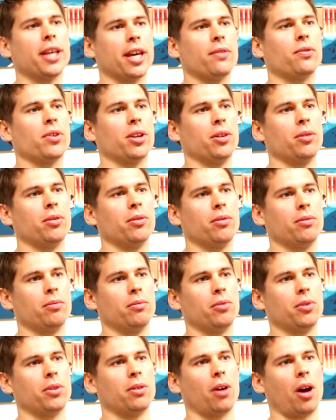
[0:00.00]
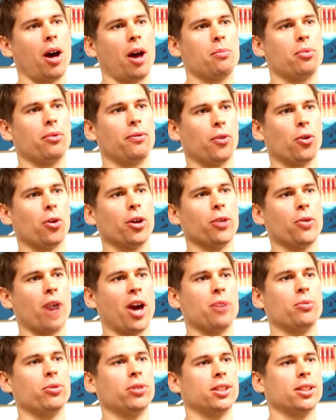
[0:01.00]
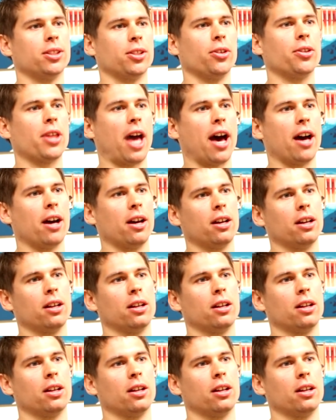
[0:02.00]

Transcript: given uh, before you were able to do that?